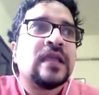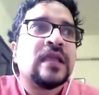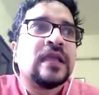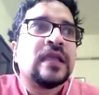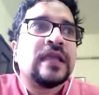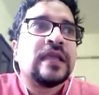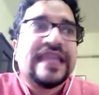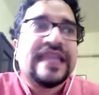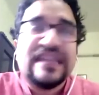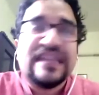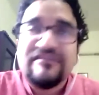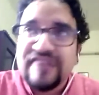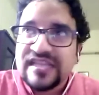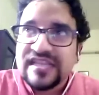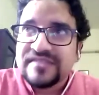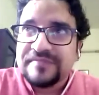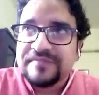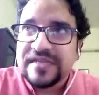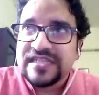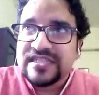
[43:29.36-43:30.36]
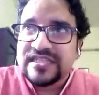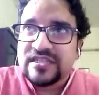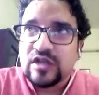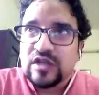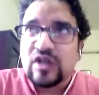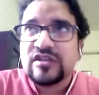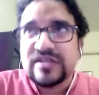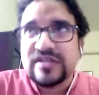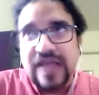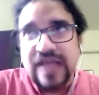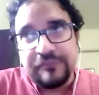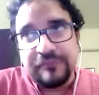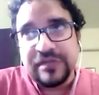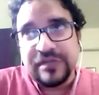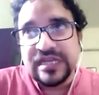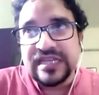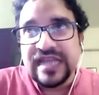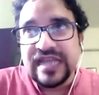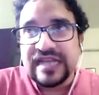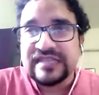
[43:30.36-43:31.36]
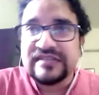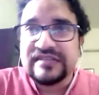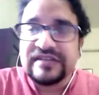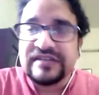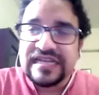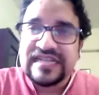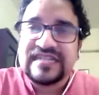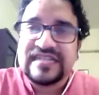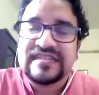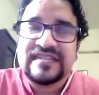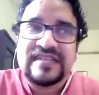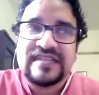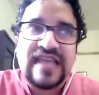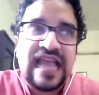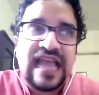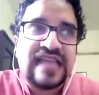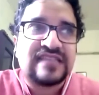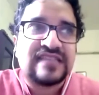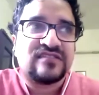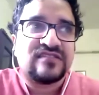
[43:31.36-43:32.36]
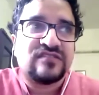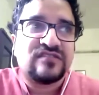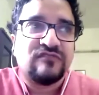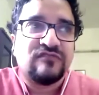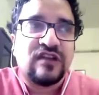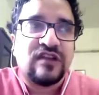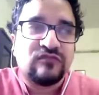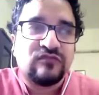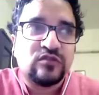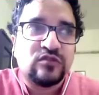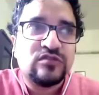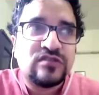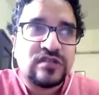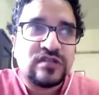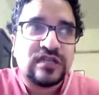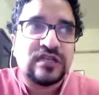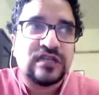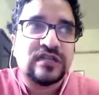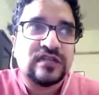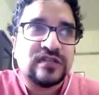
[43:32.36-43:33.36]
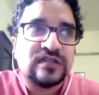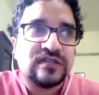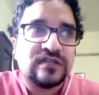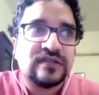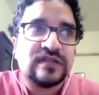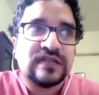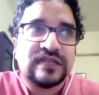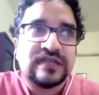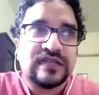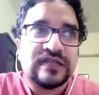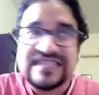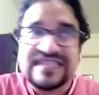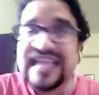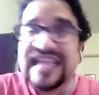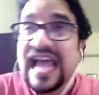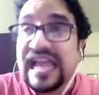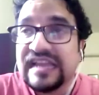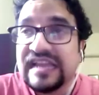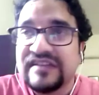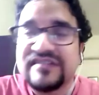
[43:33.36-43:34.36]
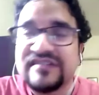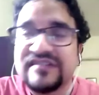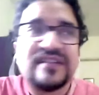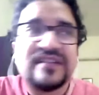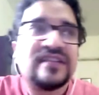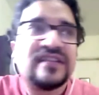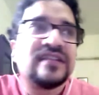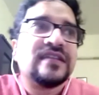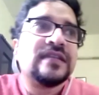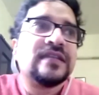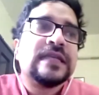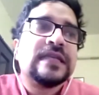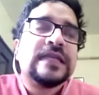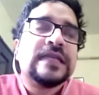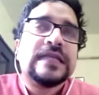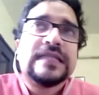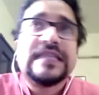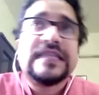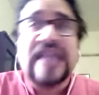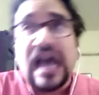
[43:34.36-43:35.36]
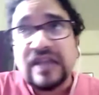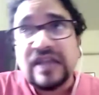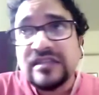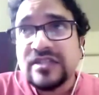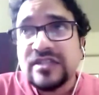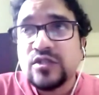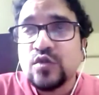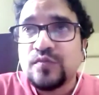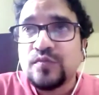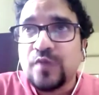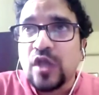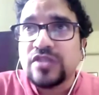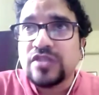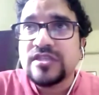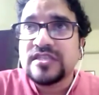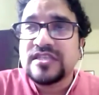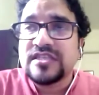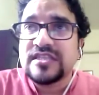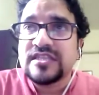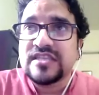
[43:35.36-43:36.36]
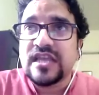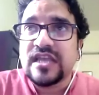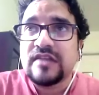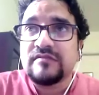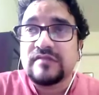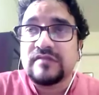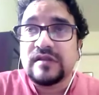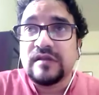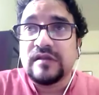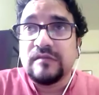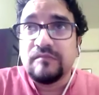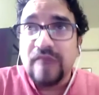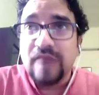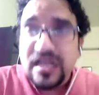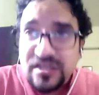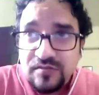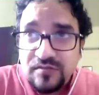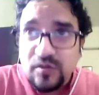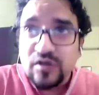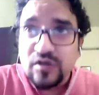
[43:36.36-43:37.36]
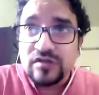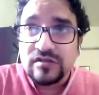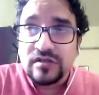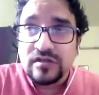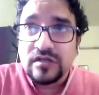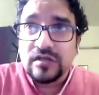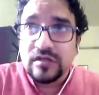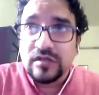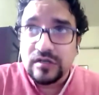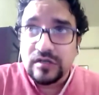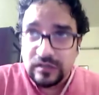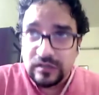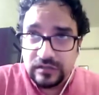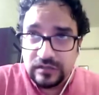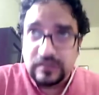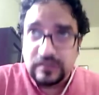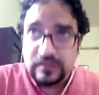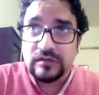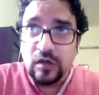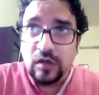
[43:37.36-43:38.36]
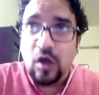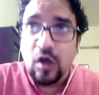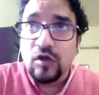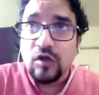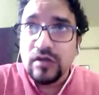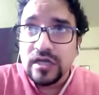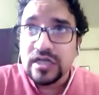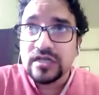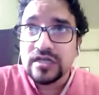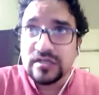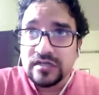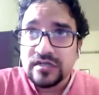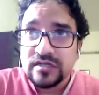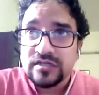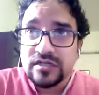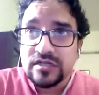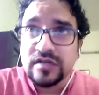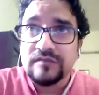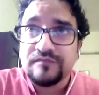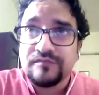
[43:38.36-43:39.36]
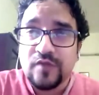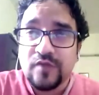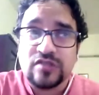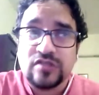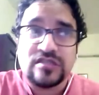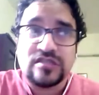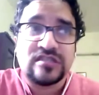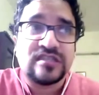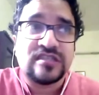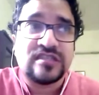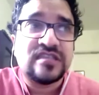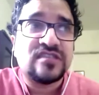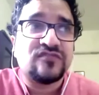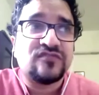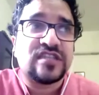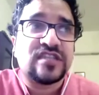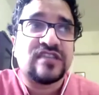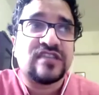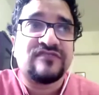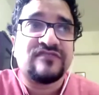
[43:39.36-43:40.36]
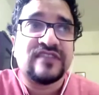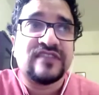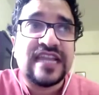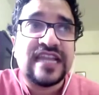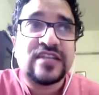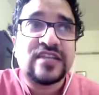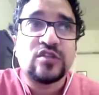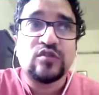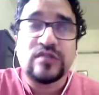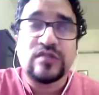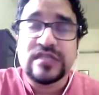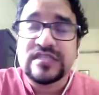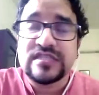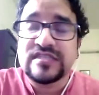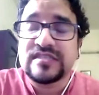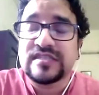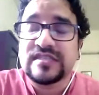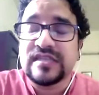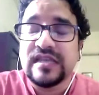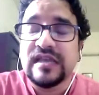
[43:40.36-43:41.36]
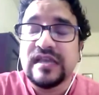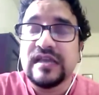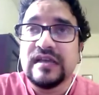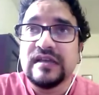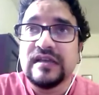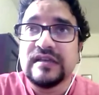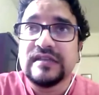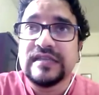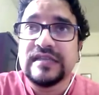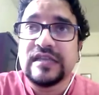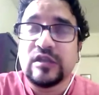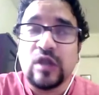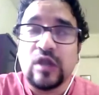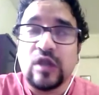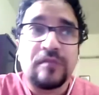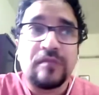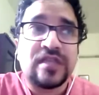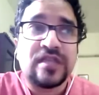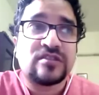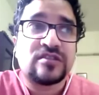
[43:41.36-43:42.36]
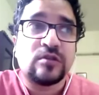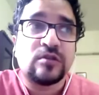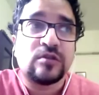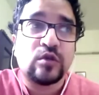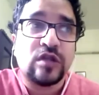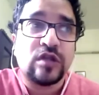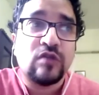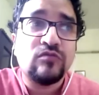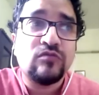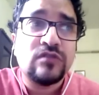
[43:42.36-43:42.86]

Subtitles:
Investments not happening at the rate as one would desire. The other two processes are much more longer term processes, which have led to this economic slowdown.